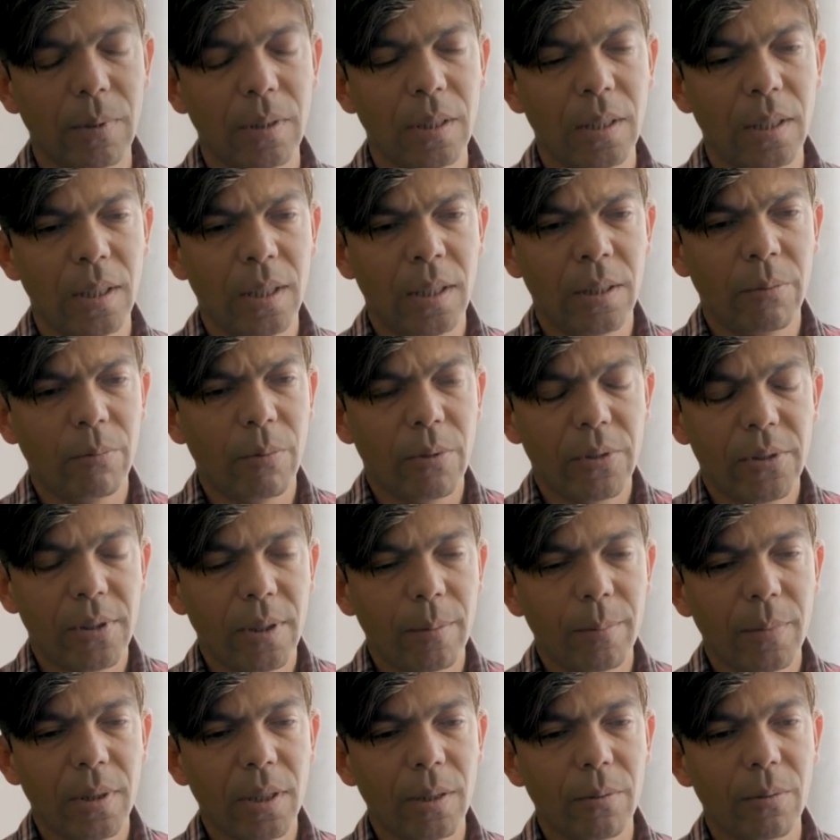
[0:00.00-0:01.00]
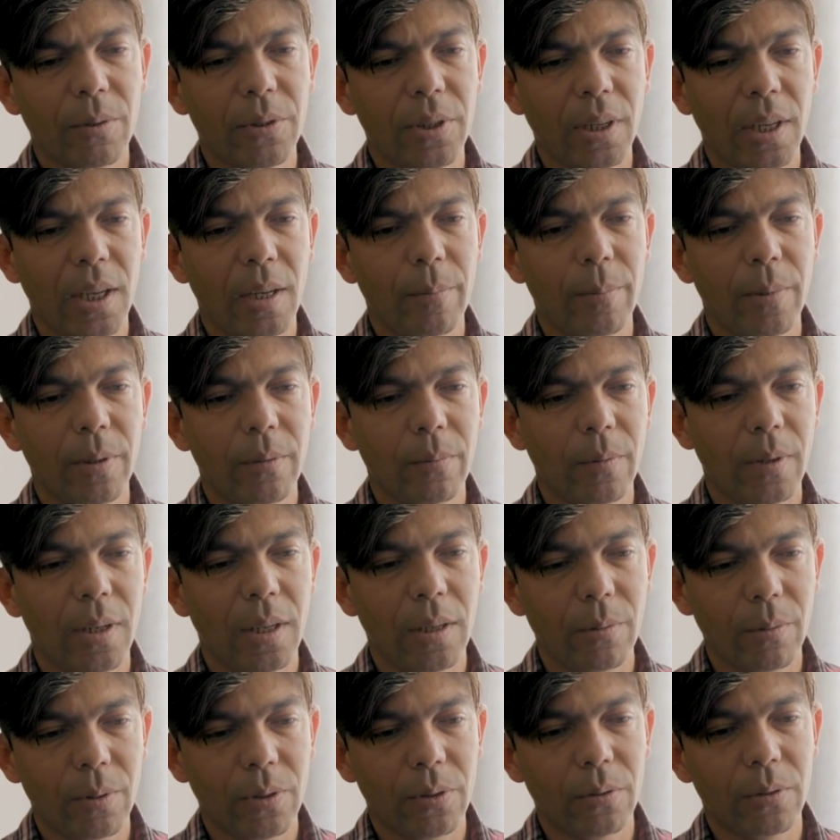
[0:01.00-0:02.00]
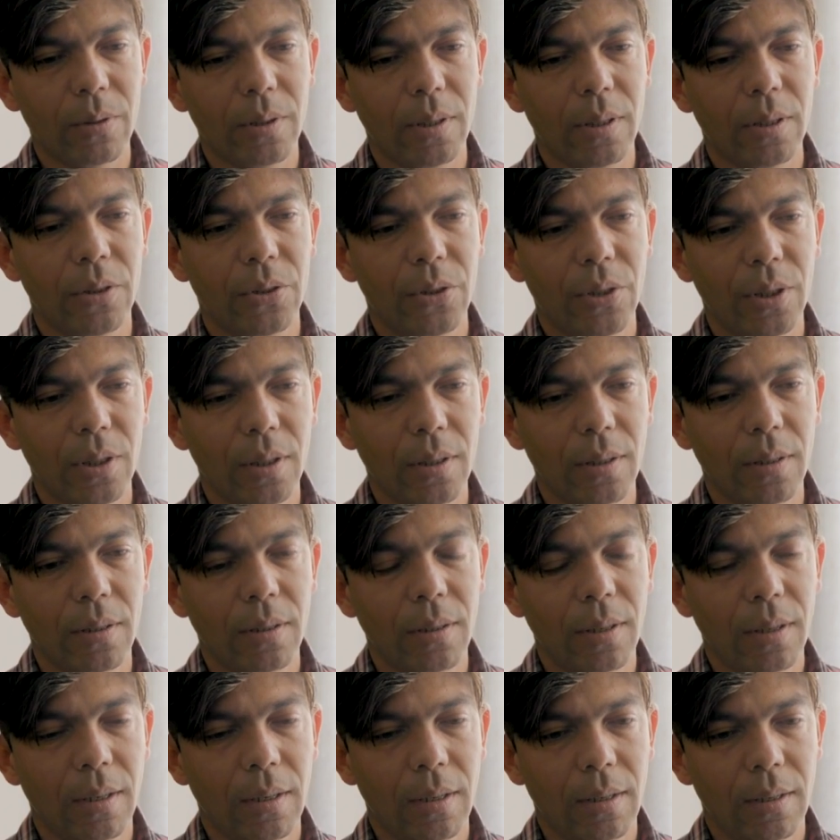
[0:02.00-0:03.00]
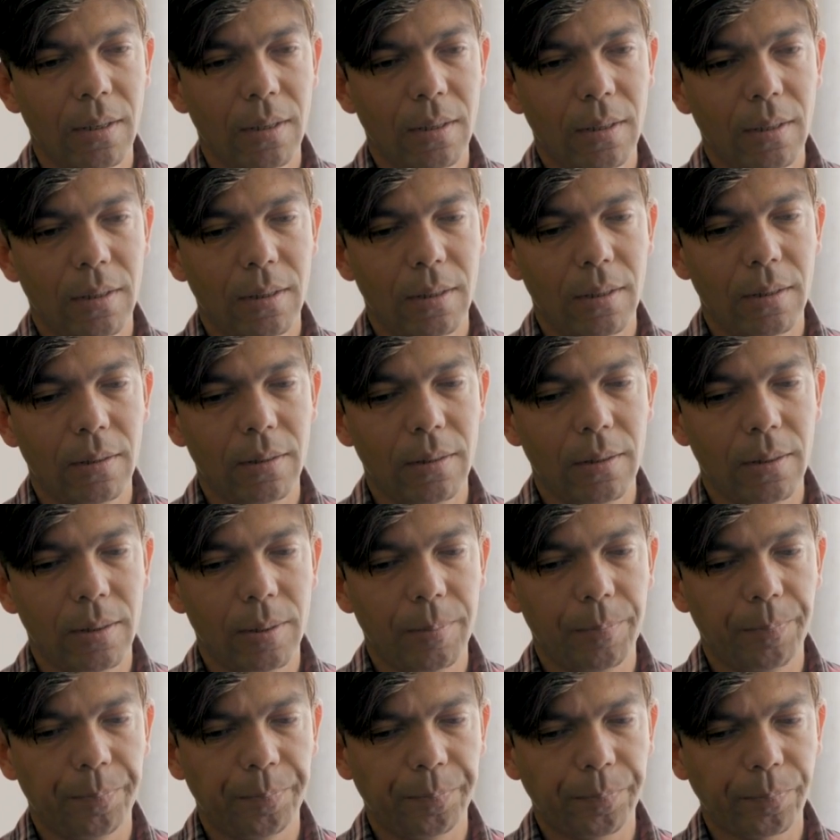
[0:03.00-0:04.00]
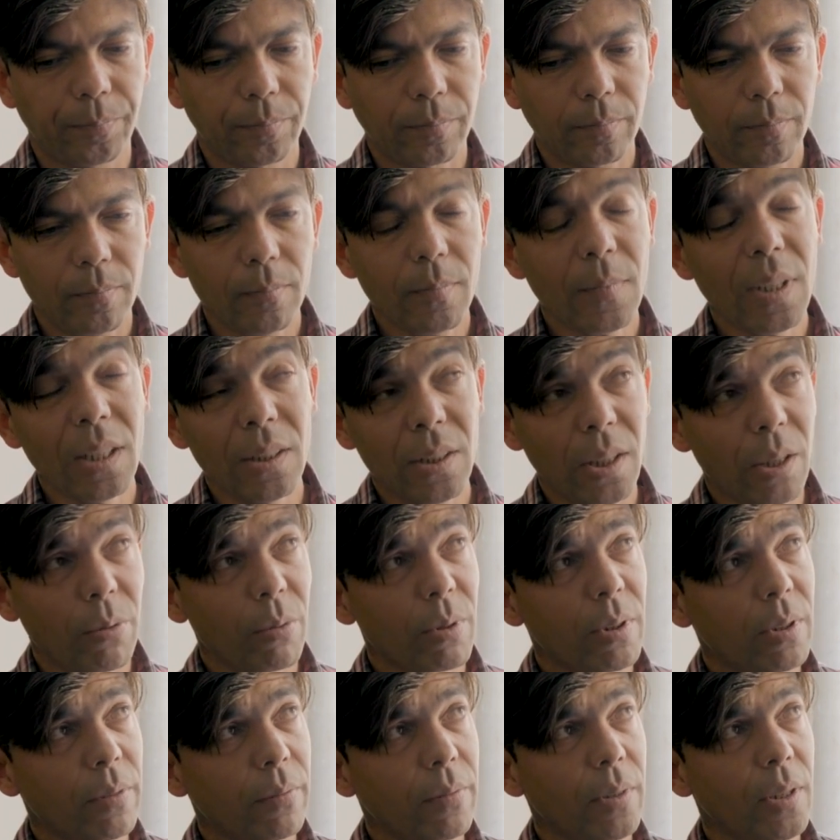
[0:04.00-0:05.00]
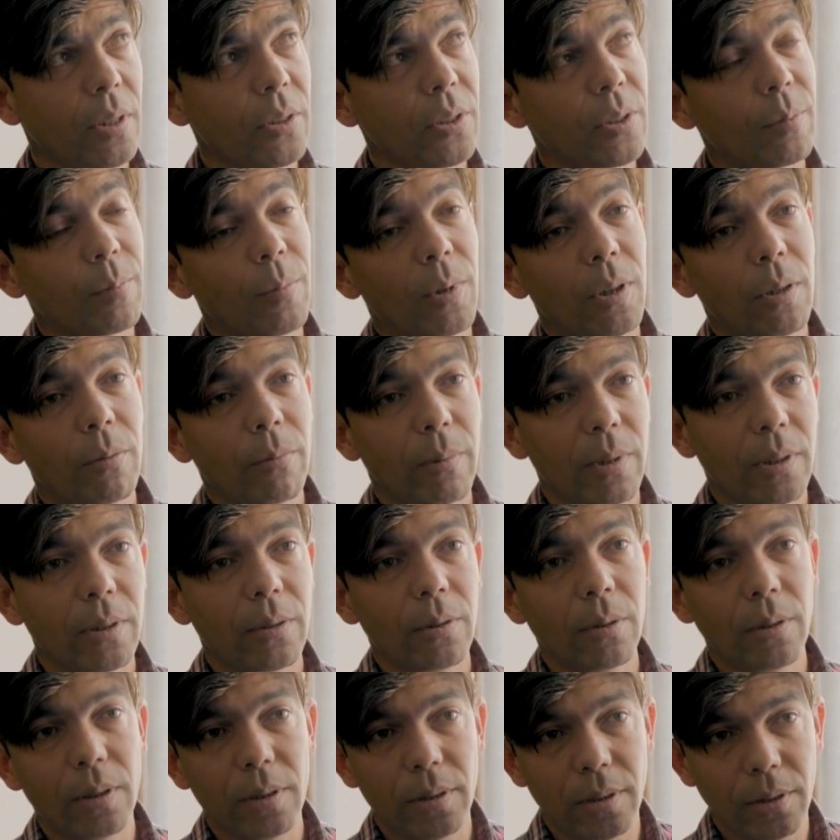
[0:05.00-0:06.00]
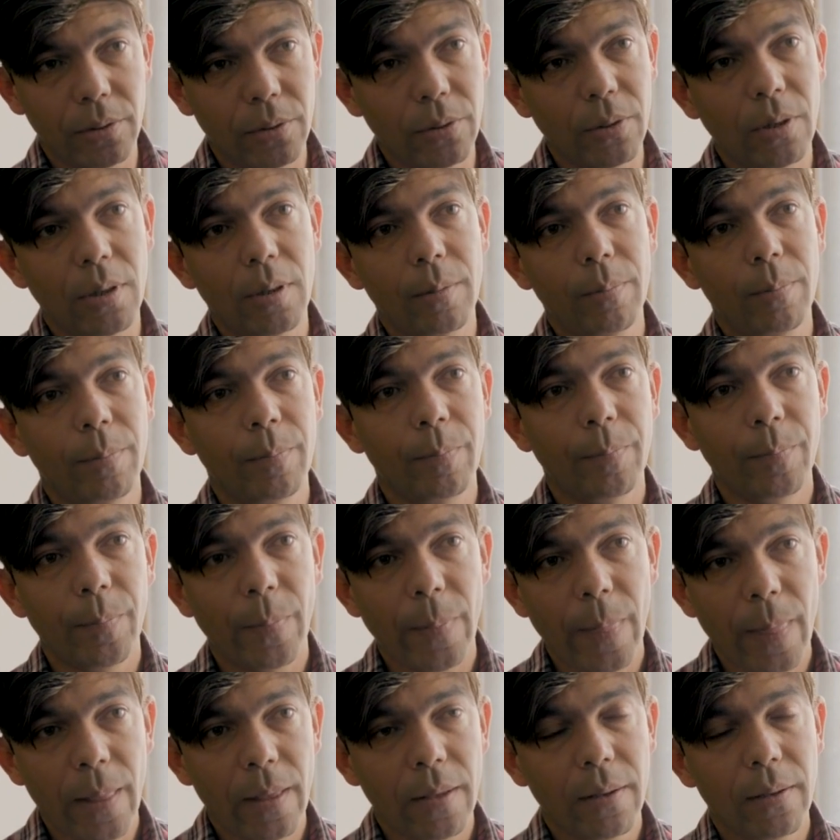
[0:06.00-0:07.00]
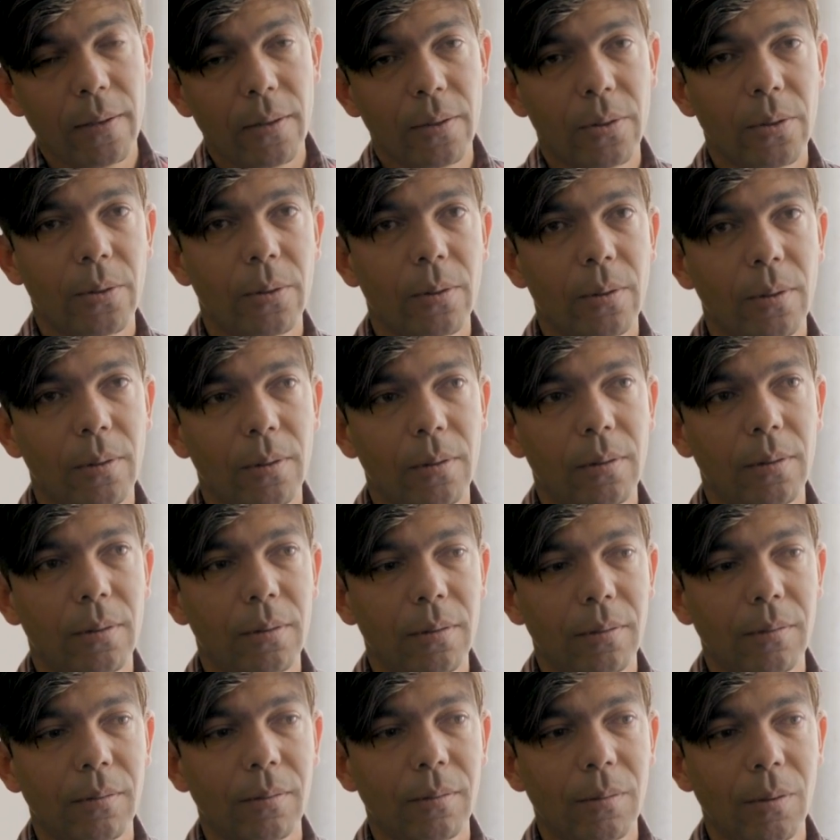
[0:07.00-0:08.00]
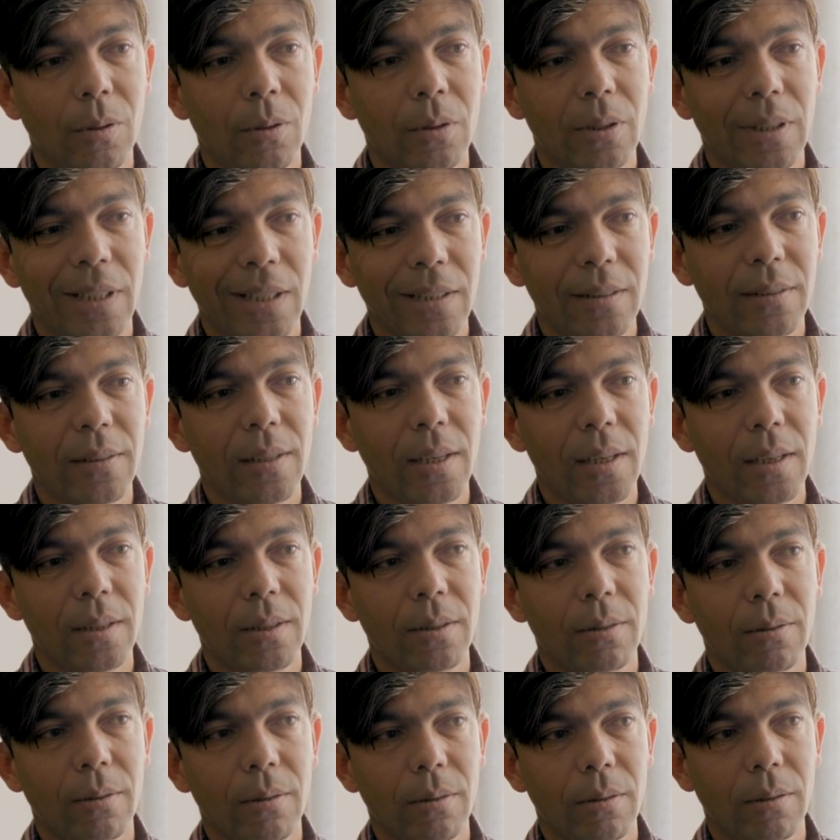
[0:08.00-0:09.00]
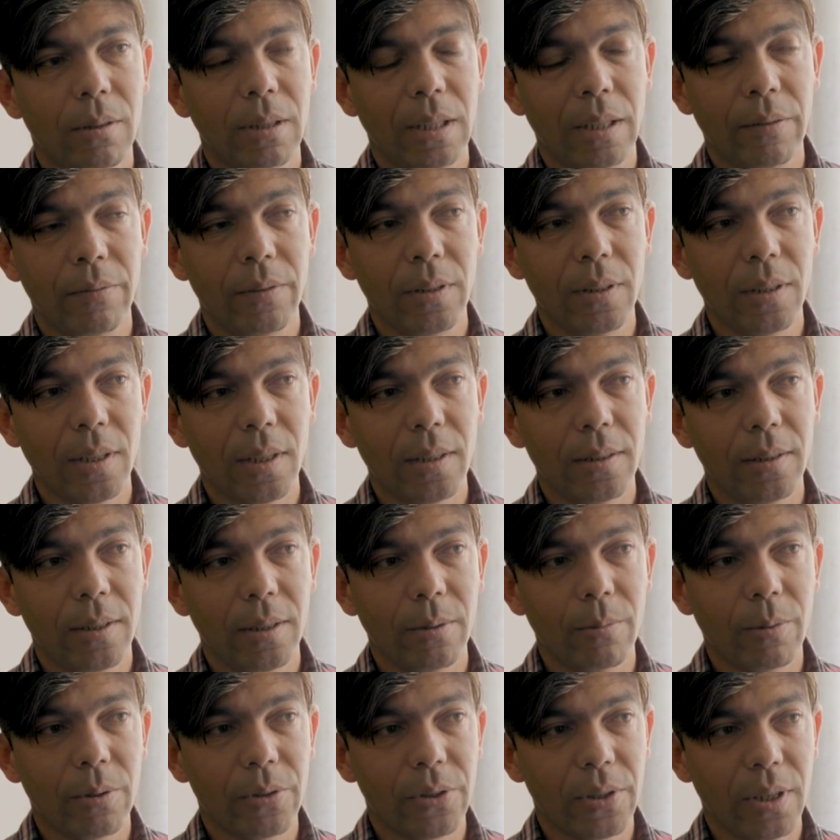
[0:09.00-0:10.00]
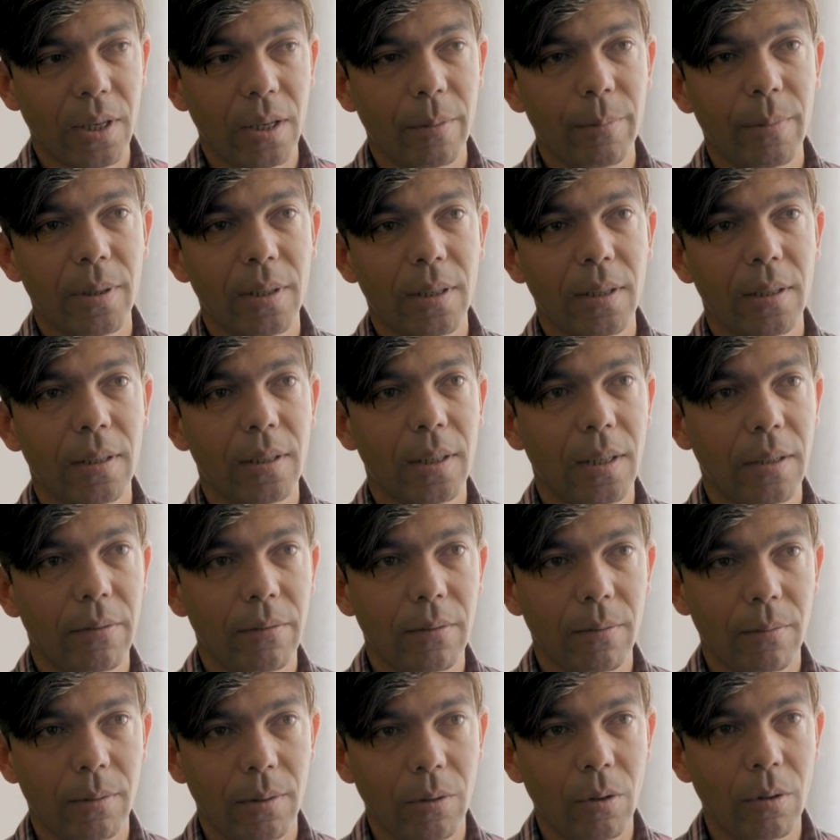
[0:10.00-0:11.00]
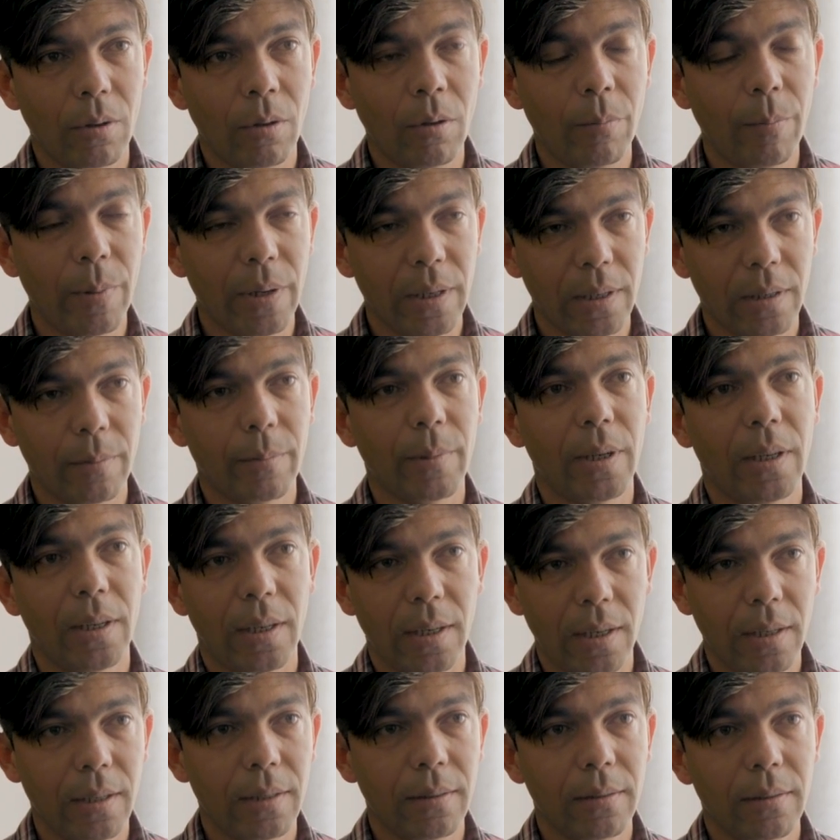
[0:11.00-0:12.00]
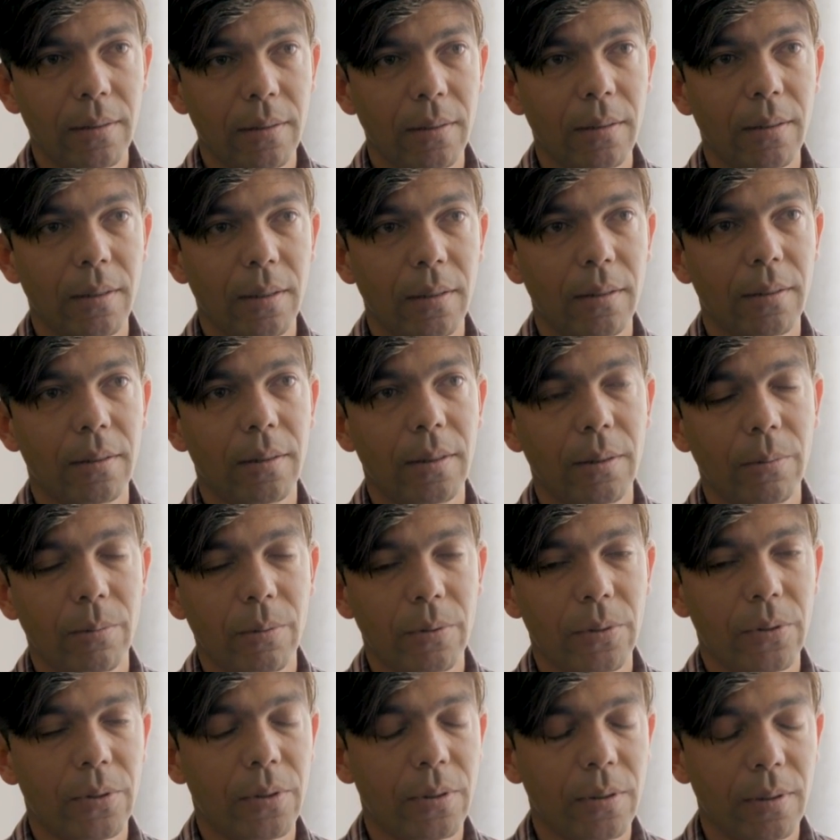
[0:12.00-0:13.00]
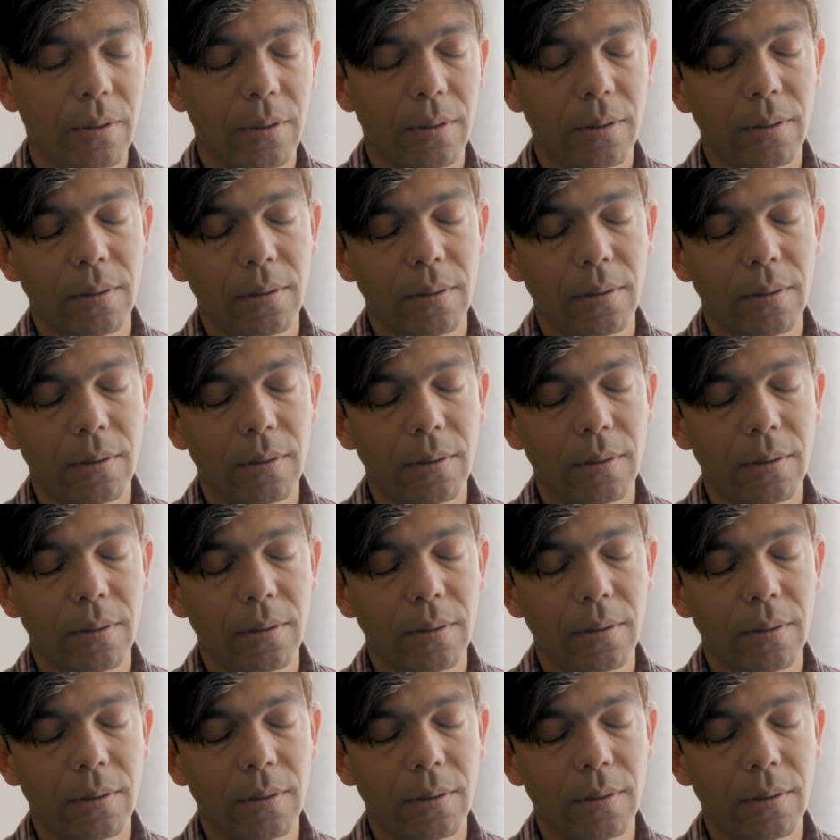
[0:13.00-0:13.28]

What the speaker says: It was something which happened when I was in their jail, and there was a very small window in the top. So on that night, every night they was coming and opening my hand, and they was